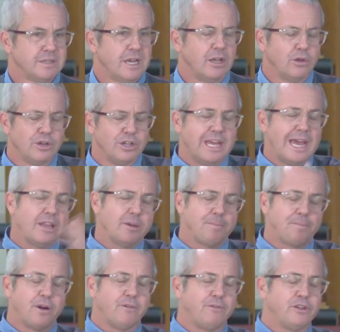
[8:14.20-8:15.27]
Uh, look at the other
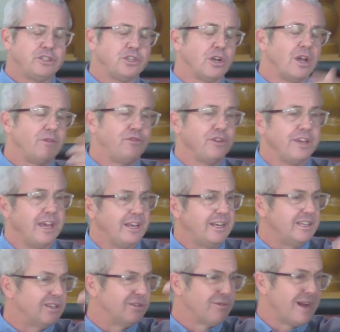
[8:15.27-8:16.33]
prophets you'll often get
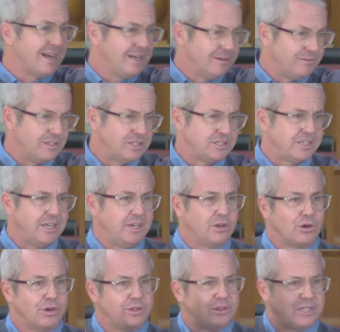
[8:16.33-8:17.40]
in the reign of this king
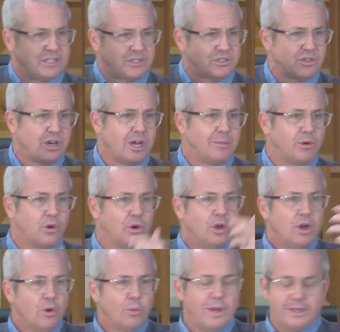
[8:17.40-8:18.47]
or at this time or
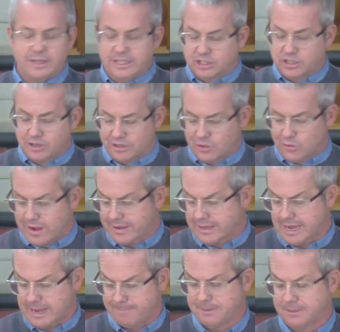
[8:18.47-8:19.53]
when this earthquake
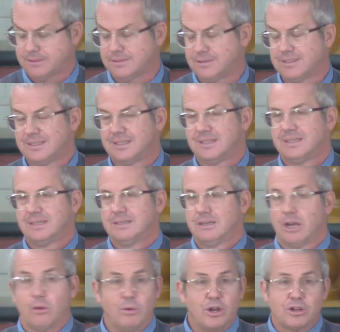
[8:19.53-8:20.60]
happened.
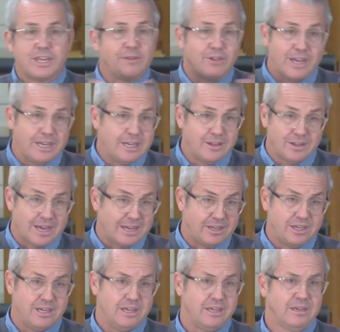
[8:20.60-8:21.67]
Uh, we're not given any of that
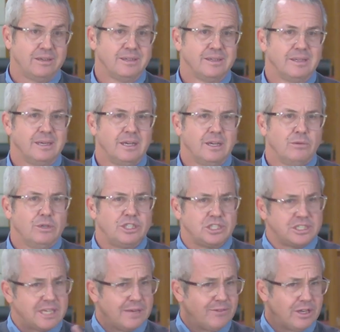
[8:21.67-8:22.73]
here. We're
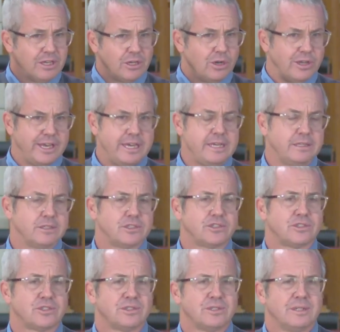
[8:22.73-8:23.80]
just given little
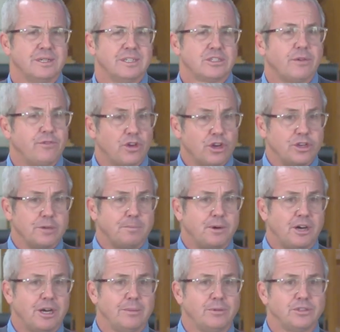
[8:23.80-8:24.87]
hints. So if you've got your
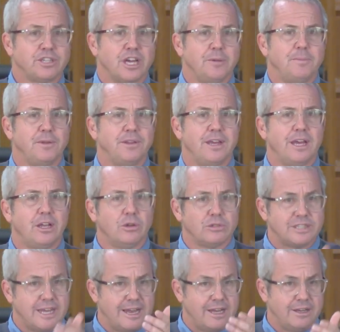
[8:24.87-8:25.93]
Bibles open there,
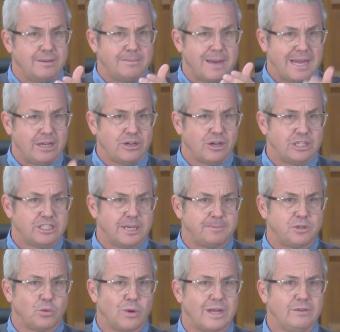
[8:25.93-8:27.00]
look down at Malachi
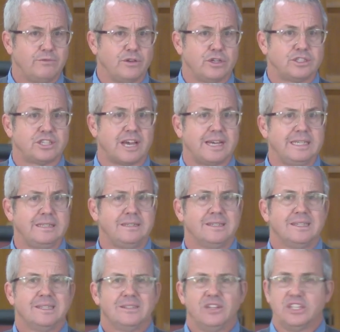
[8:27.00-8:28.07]
chapter 1 verse 8.
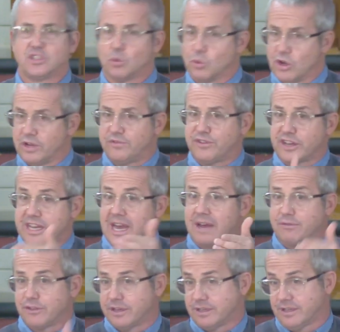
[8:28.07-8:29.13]
There's a word for
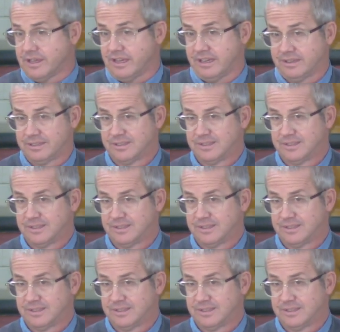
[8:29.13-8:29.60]
governor there.